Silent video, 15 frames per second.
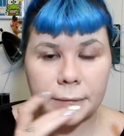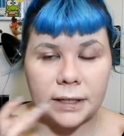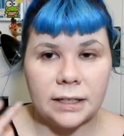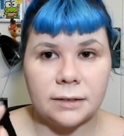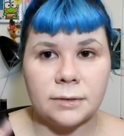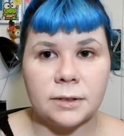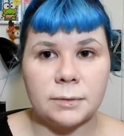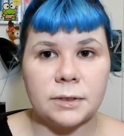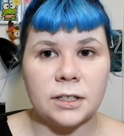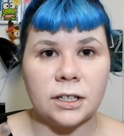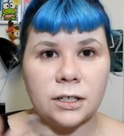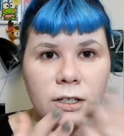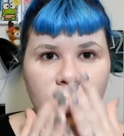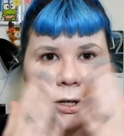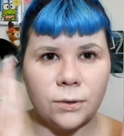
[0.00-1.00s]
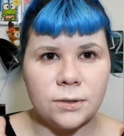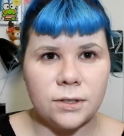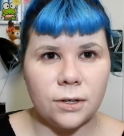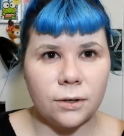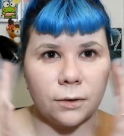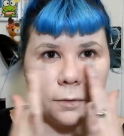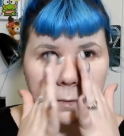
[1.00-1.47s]
it
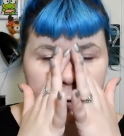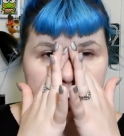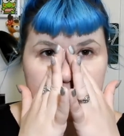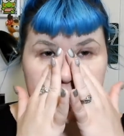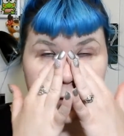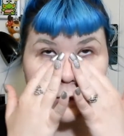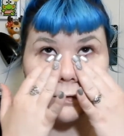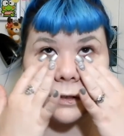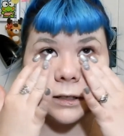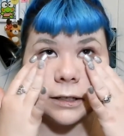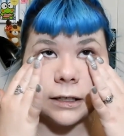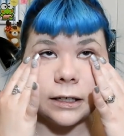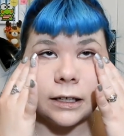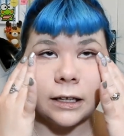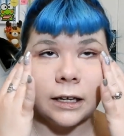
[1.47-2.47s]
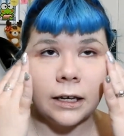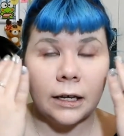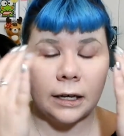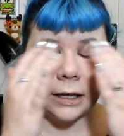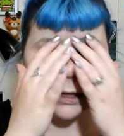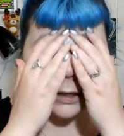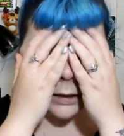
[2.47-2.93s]
coats your whole face evenly,
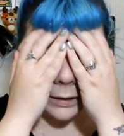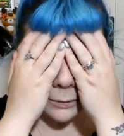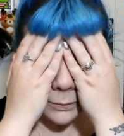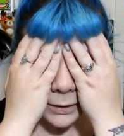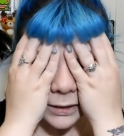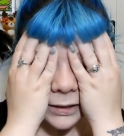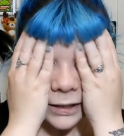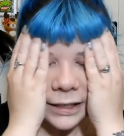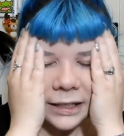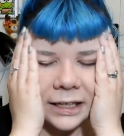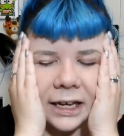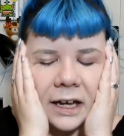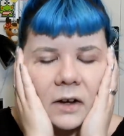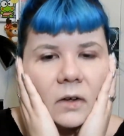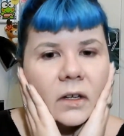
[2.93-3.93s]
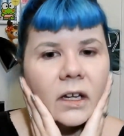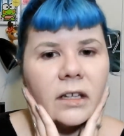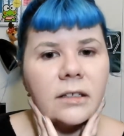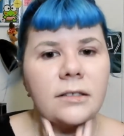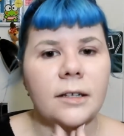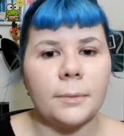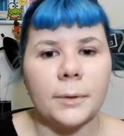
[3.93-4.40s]
and I really like how it
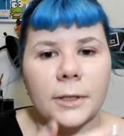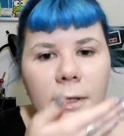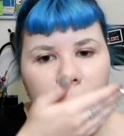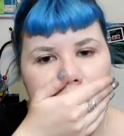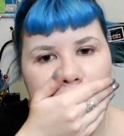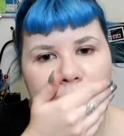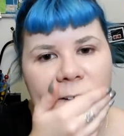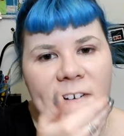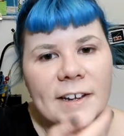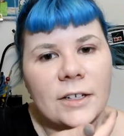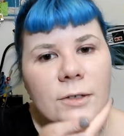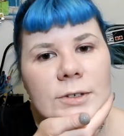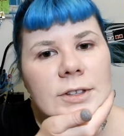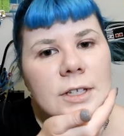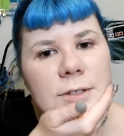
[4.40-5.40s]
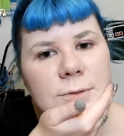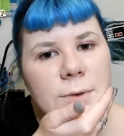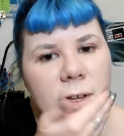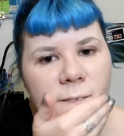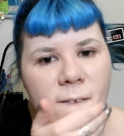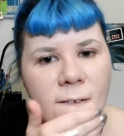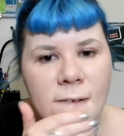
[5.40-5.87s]
ends up looking when I do it this
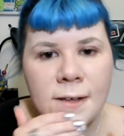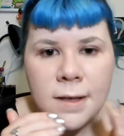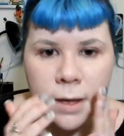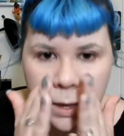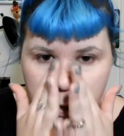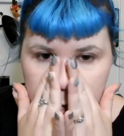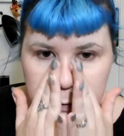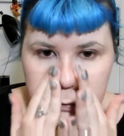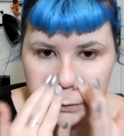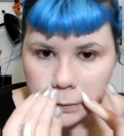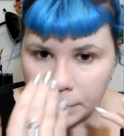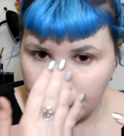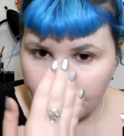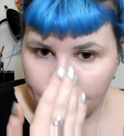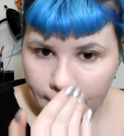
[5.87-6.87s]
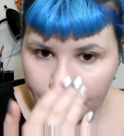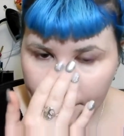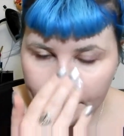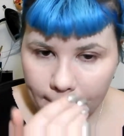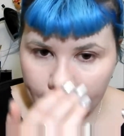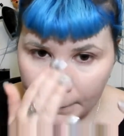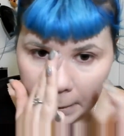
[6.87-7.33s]
way. So
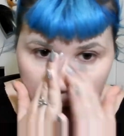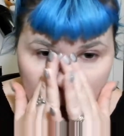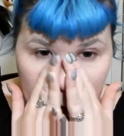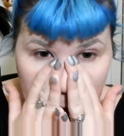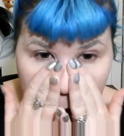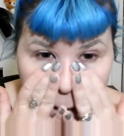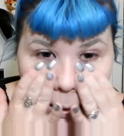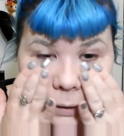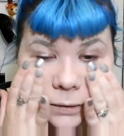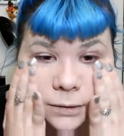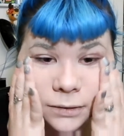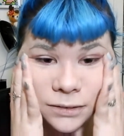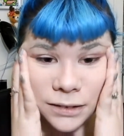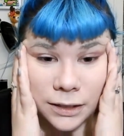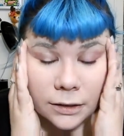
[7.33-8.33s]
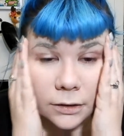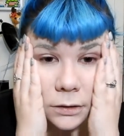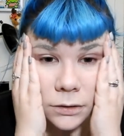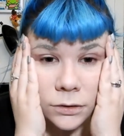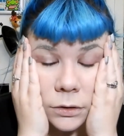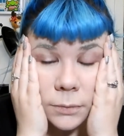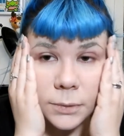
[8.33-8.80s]
I don't
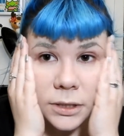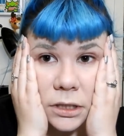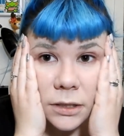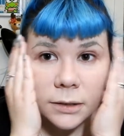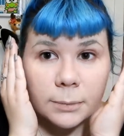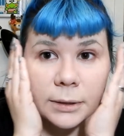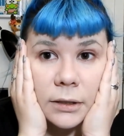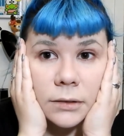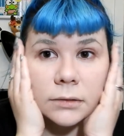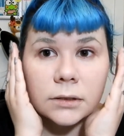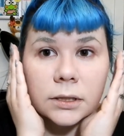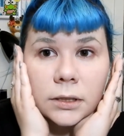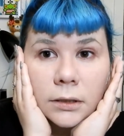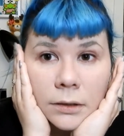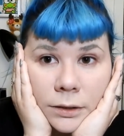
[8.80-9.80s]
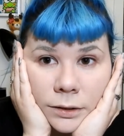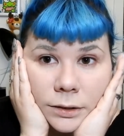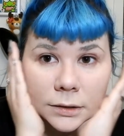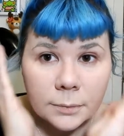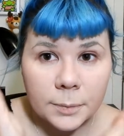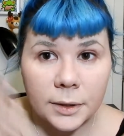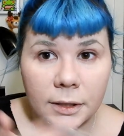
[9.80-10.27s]
care too much about
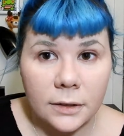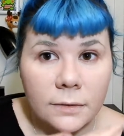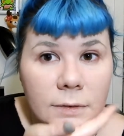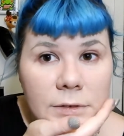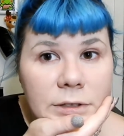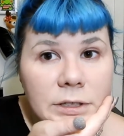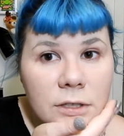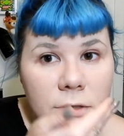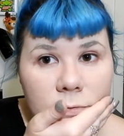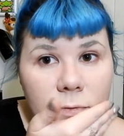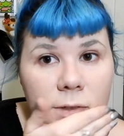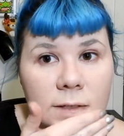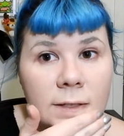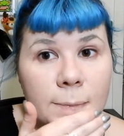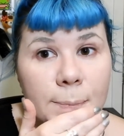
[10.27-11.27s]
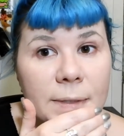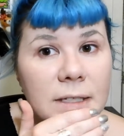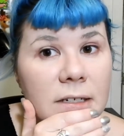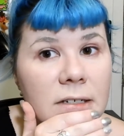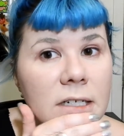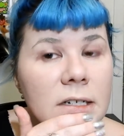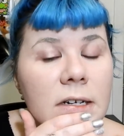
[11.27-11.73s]
applying foundation with a
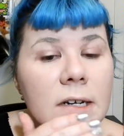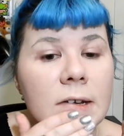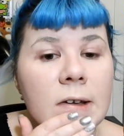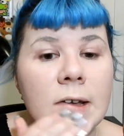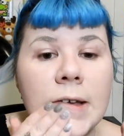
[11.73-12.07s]
sponge.